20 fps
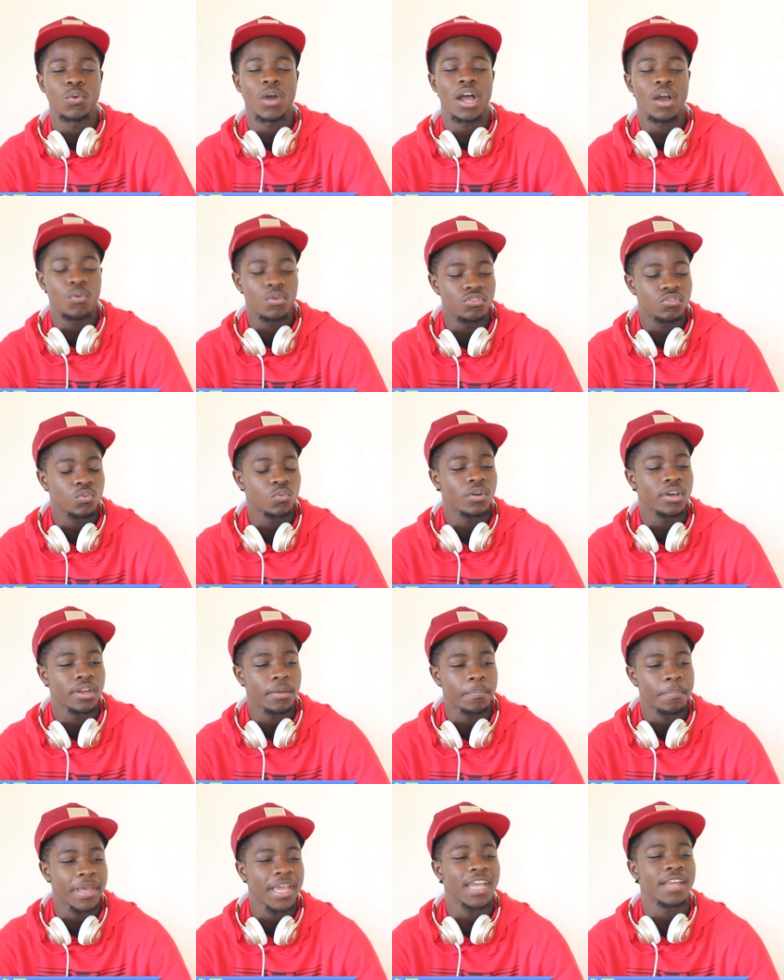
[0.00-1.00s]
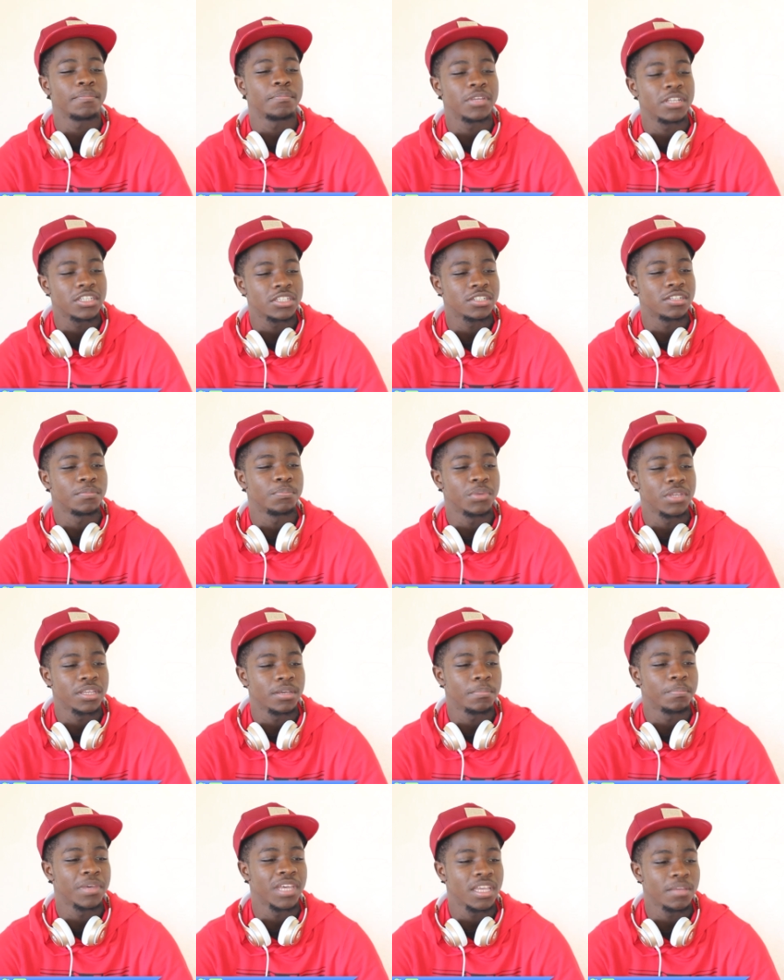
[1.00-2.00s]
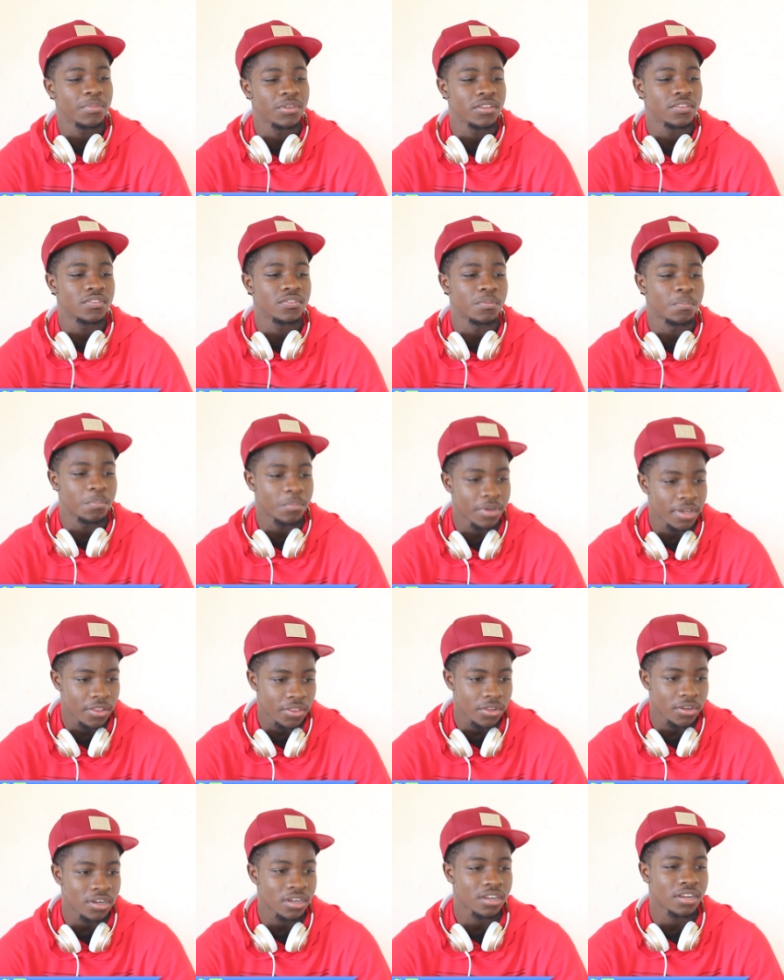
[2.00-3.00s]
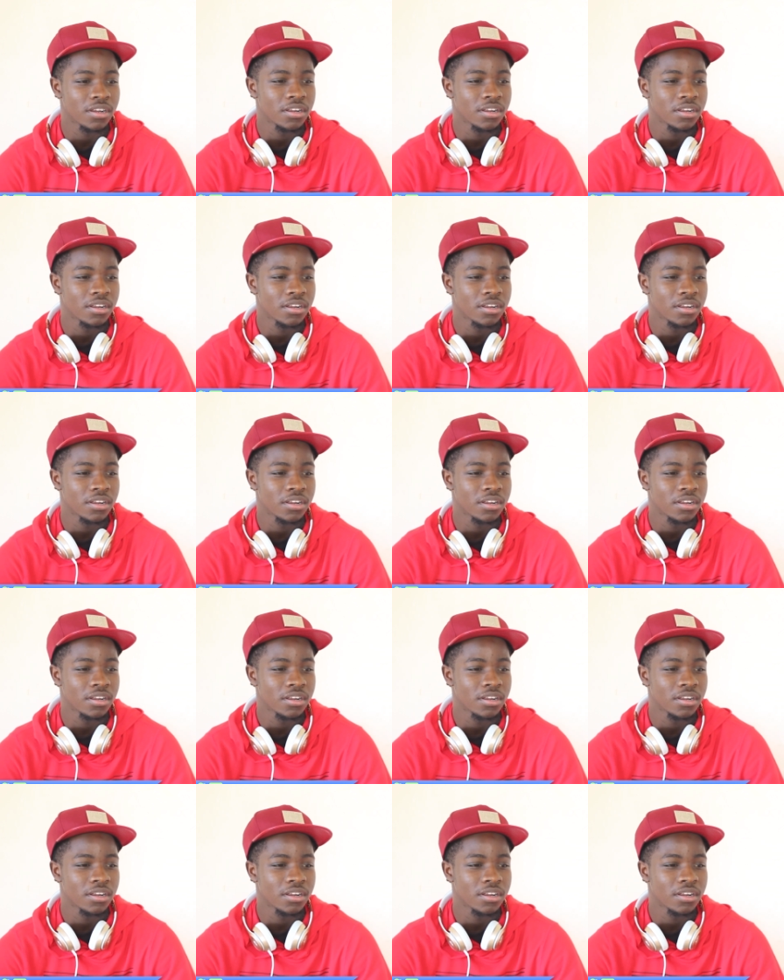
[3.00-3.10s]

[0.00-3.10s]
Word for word: Why would you want a bad bitch to be a baby's mother?